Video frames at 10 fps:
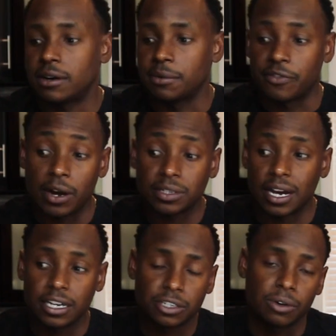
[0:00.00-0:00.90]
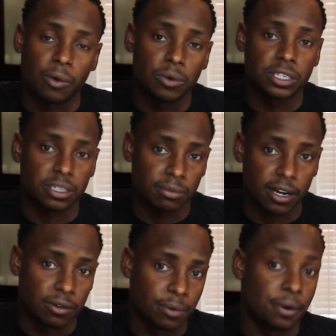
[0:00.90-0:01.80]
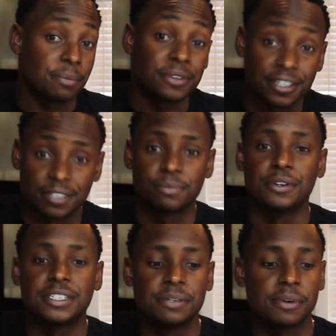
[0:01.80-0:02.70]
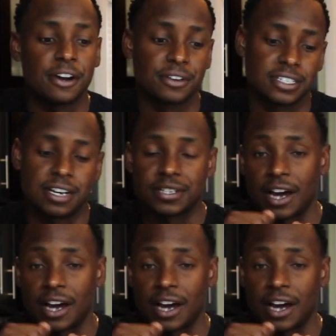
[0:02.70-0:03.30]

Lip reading: If I was in high school, I wish somebody would have put me on some protein powder because I was